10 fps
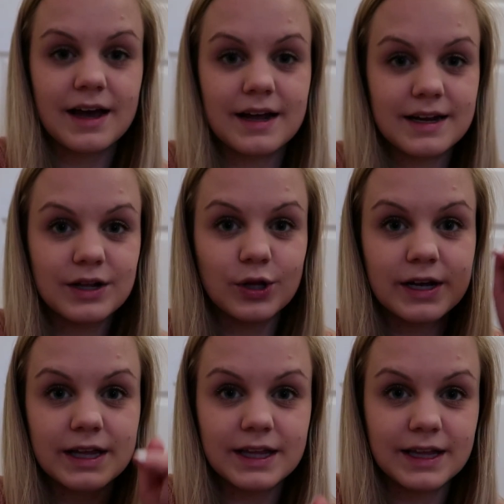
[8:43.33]
I need to
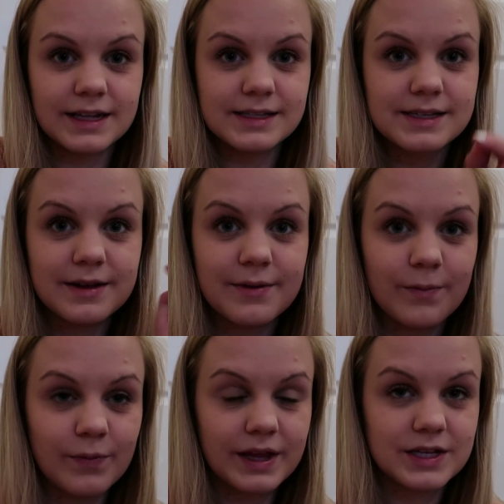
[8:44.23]
look at the lens.
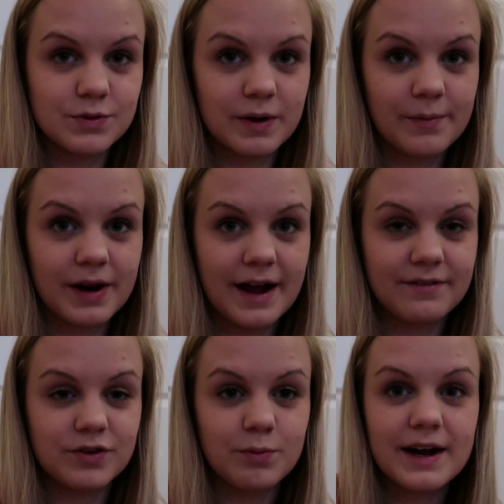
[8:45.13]
That's what I'm gonna
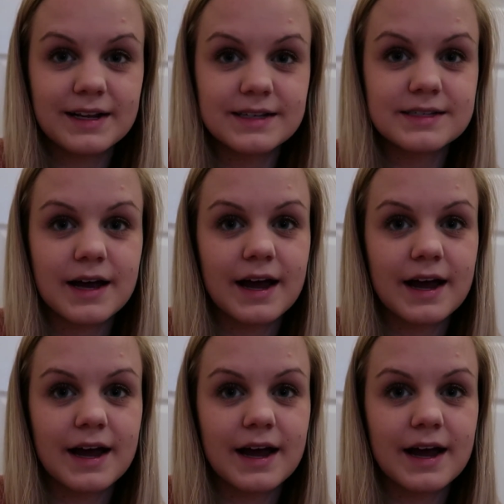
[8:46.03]
have to practice.